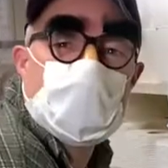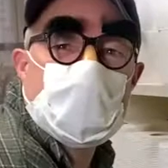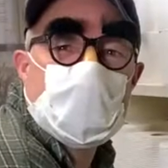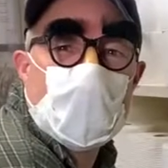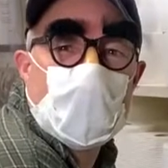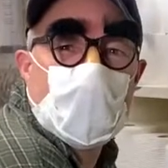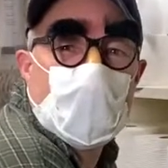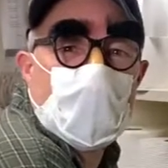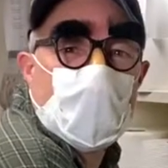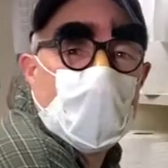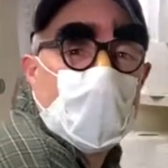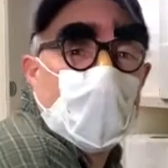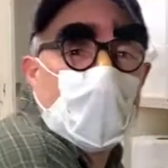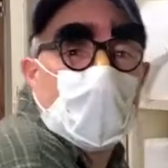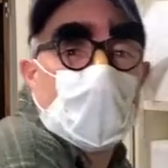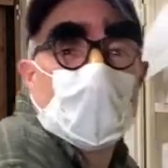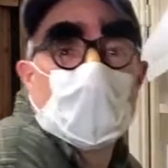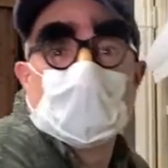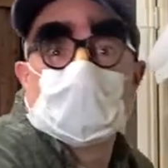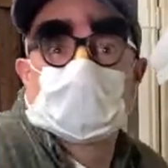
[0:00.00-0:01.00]
said,
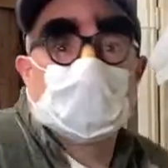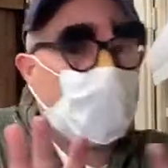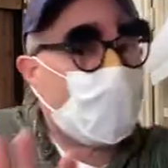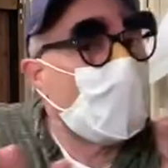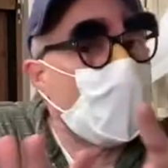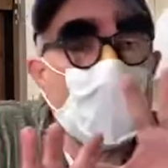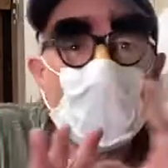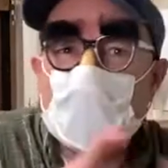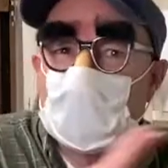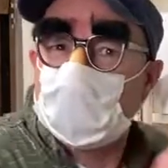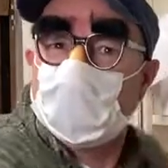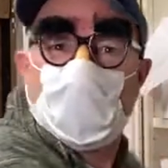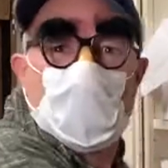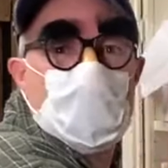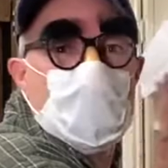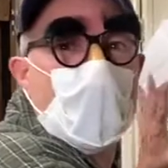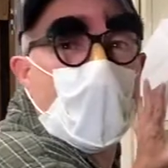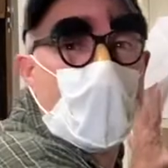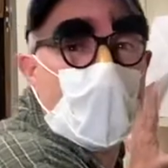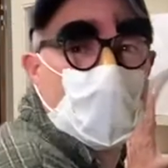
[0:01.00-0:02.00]
stay away from
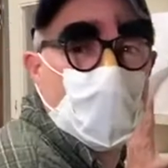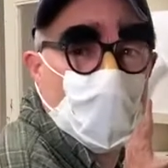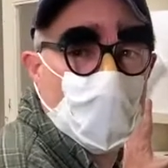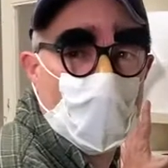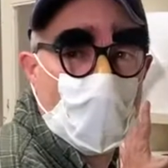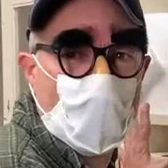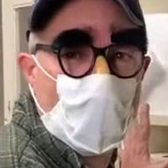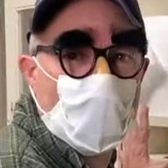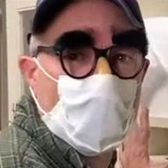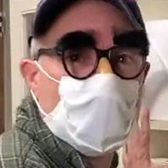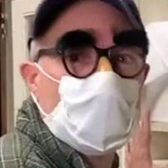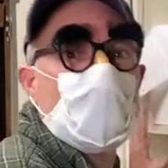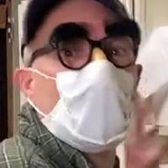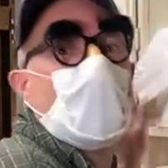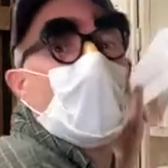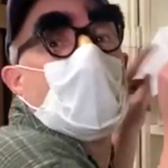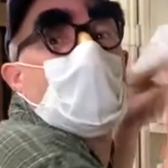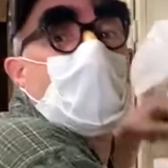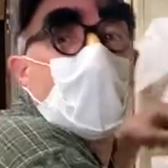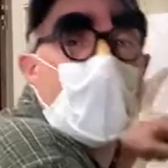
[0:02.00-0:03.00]
my garage
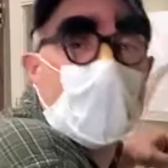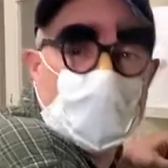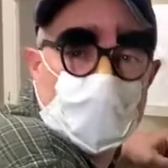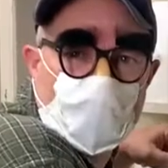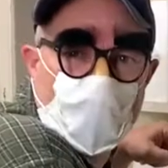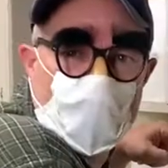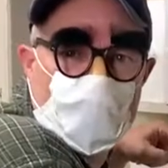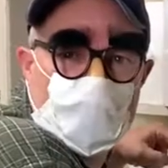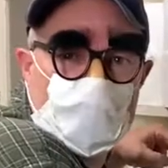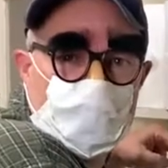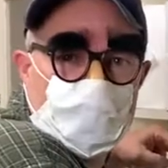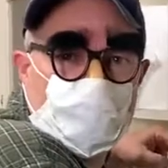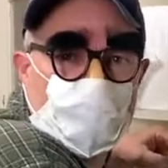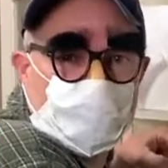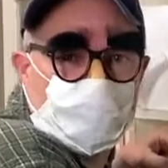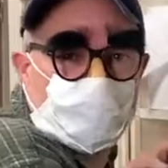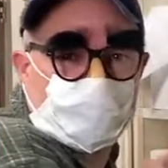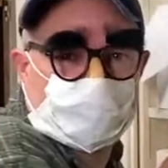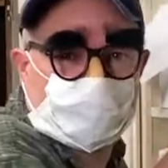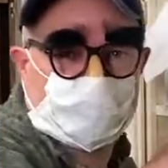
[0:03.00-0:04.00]
and my toilet
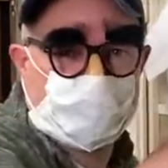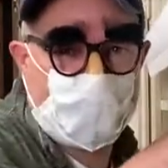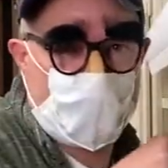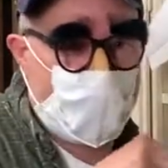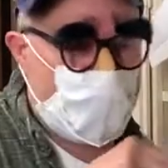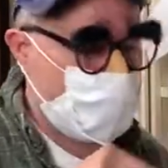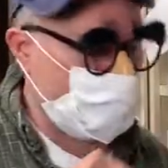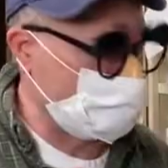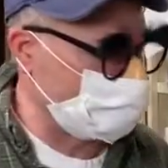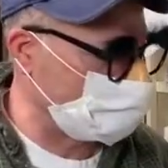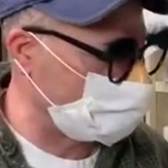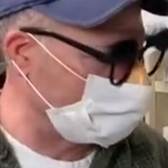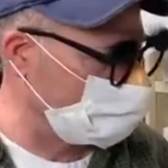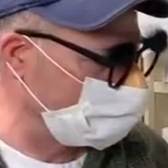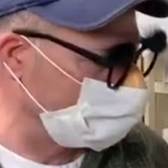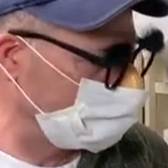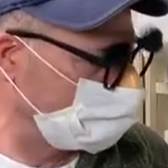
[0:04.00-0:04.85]
paper stash.